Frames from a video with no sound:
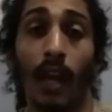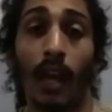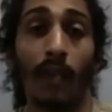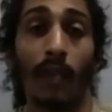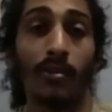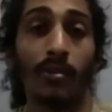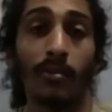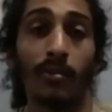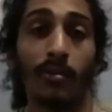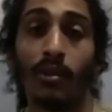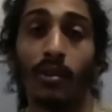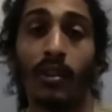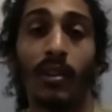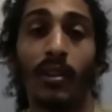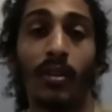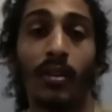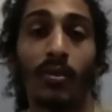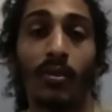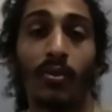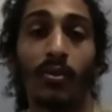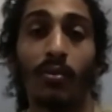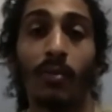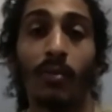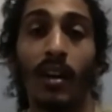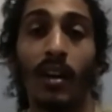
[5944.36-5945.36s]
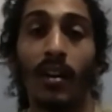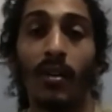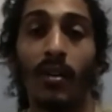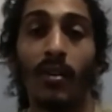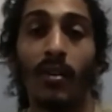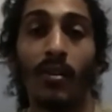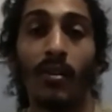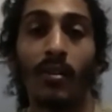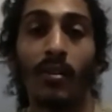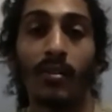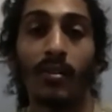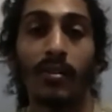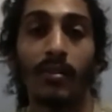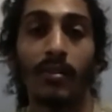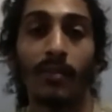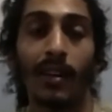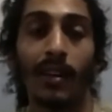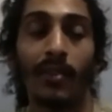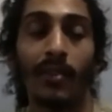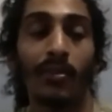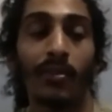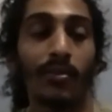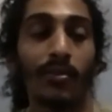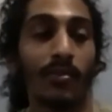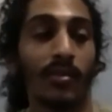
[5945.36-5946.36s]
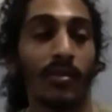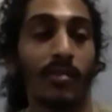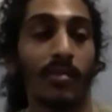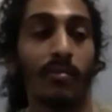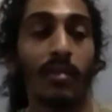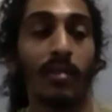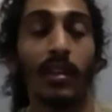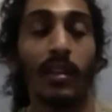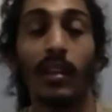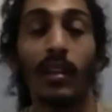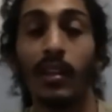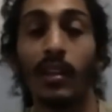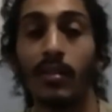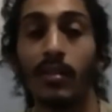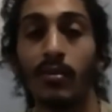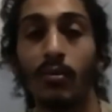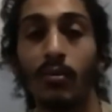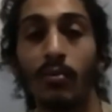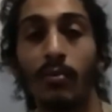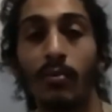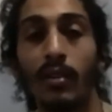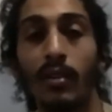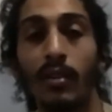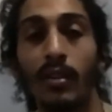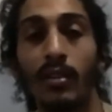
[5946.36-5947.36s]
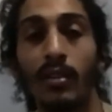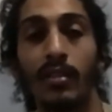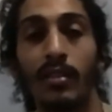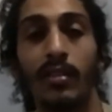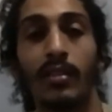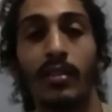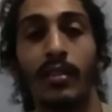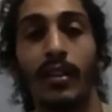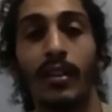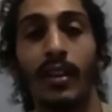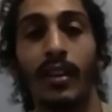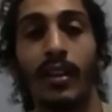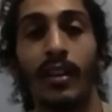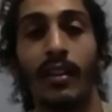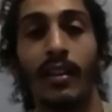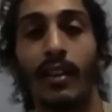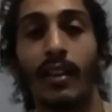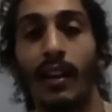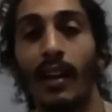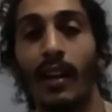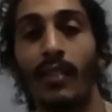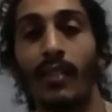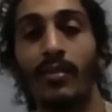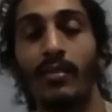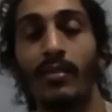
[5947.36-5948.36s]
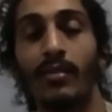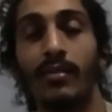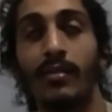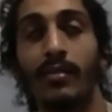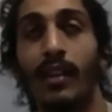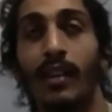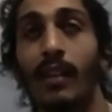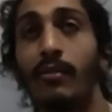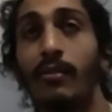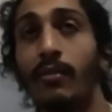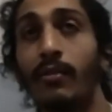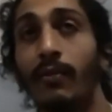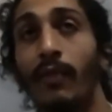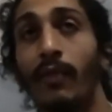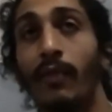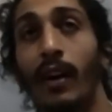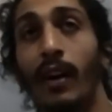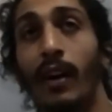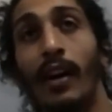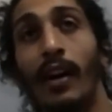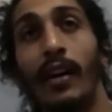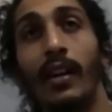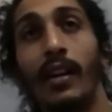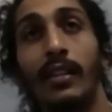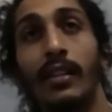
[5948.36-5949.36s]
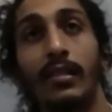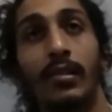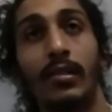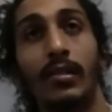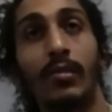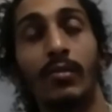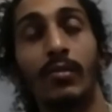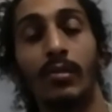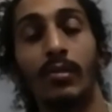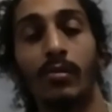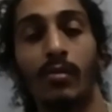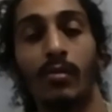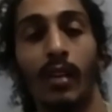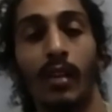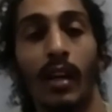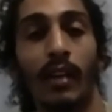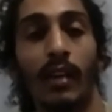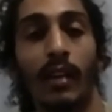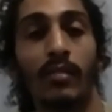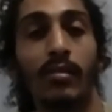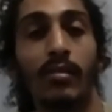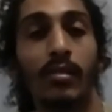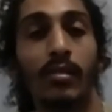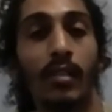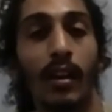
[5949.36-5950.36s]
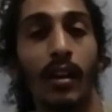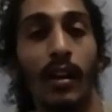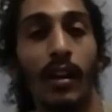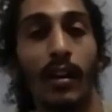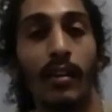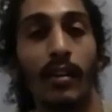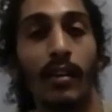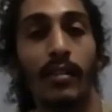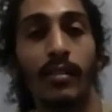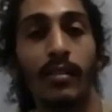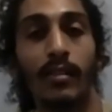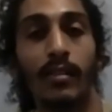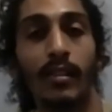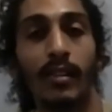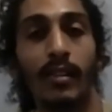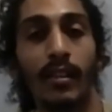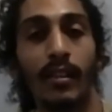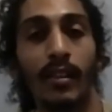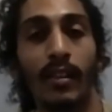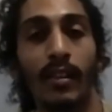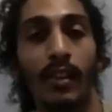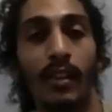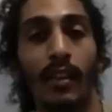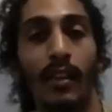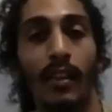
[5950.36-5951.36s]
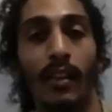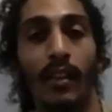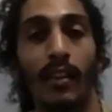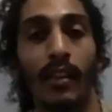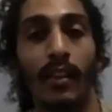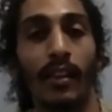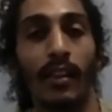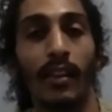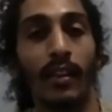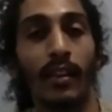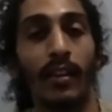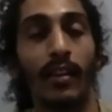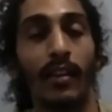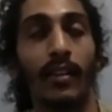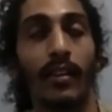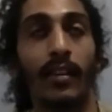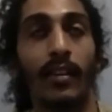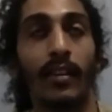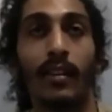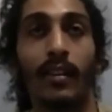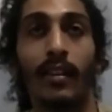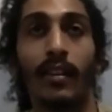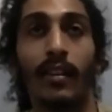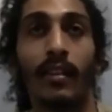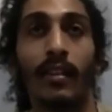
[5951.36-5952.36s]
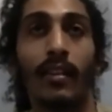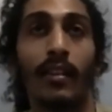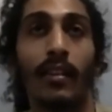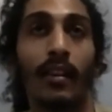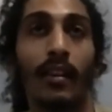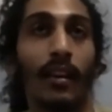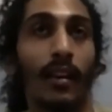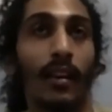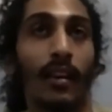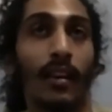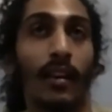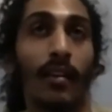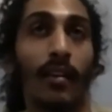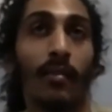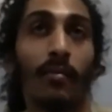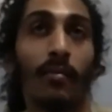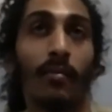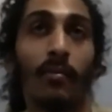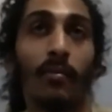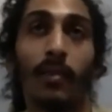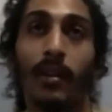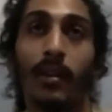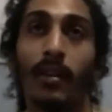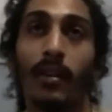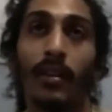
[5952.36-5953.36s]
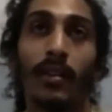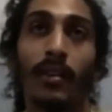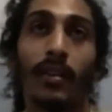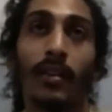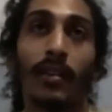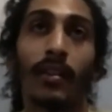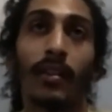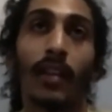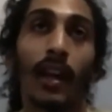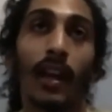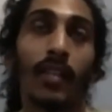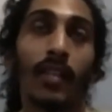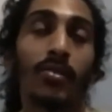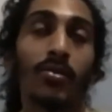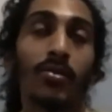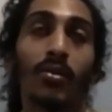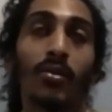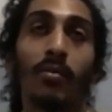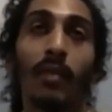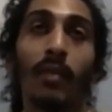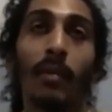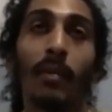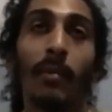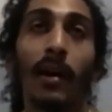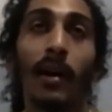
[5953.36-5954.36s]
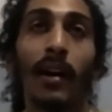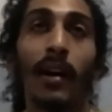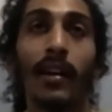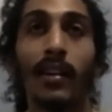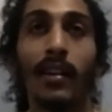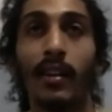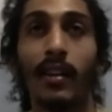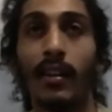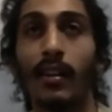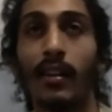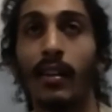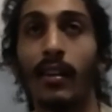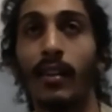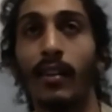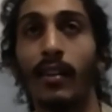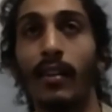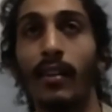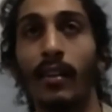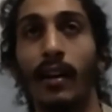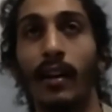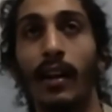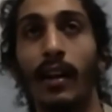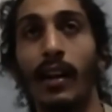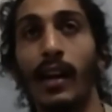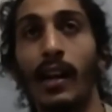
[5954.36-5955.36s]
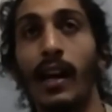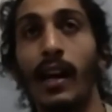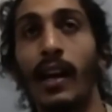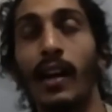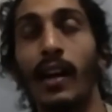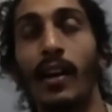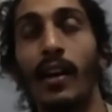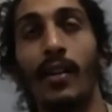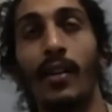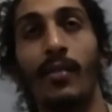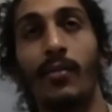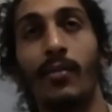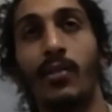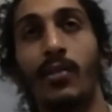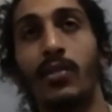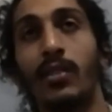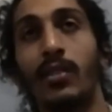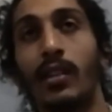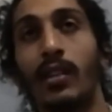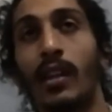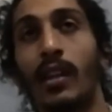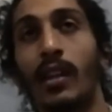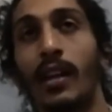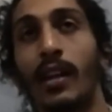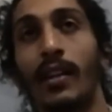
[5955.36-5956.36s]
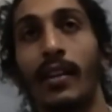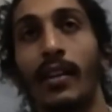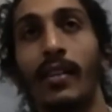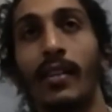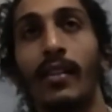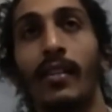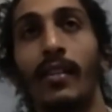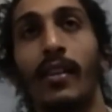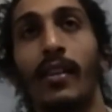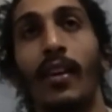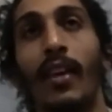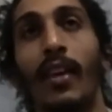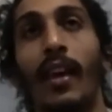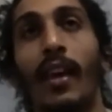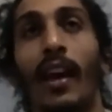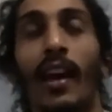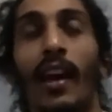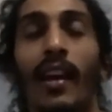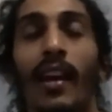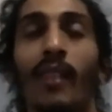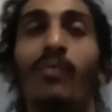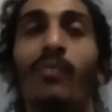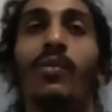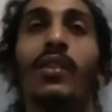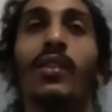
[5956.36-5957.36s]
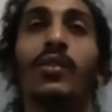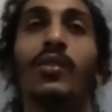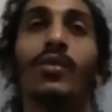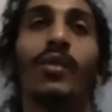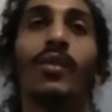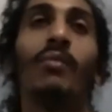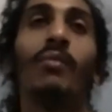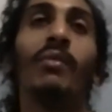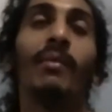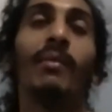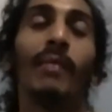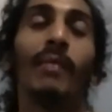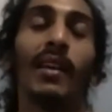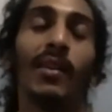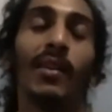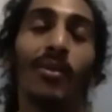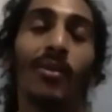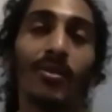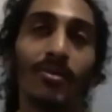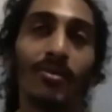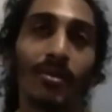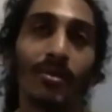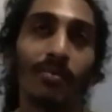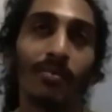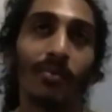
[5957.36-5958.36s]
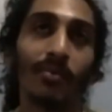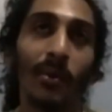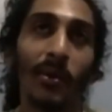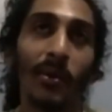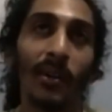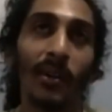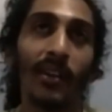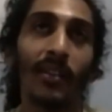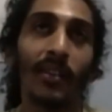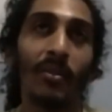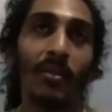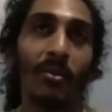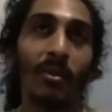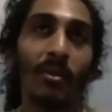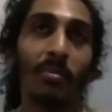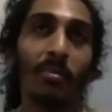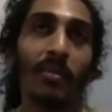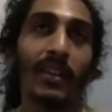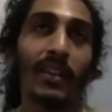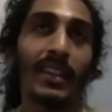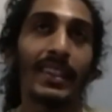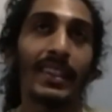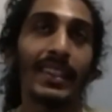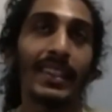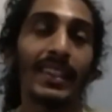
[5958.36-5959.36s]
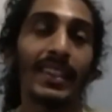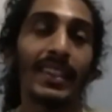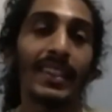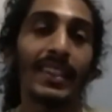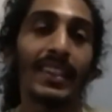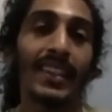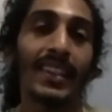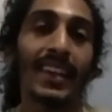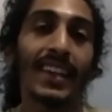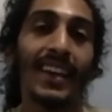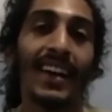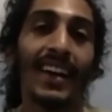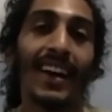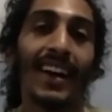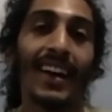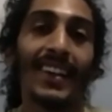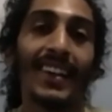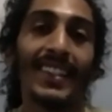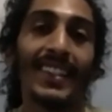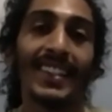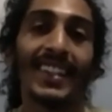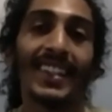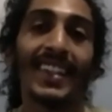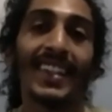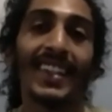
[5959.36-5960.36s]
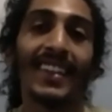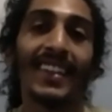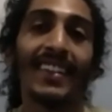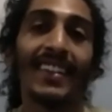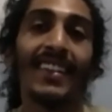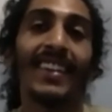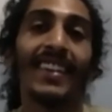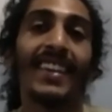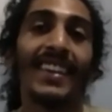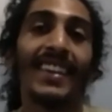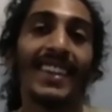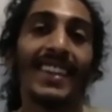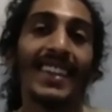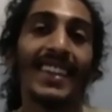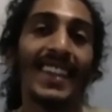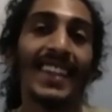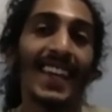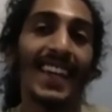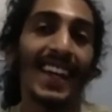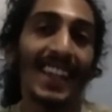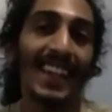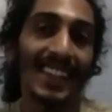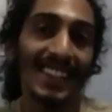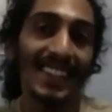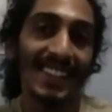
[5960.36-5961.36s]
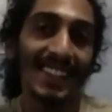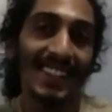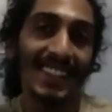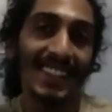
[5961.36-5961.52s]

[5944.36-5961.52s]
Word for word: was breathing through my nose. My nose wasn't bleeding too much. Like I was I was fine. I still was doing exercise. Like but I just know my body and then I got out, went to a doctor. And then when they told me my nose was broken in three places, I was like, Yes.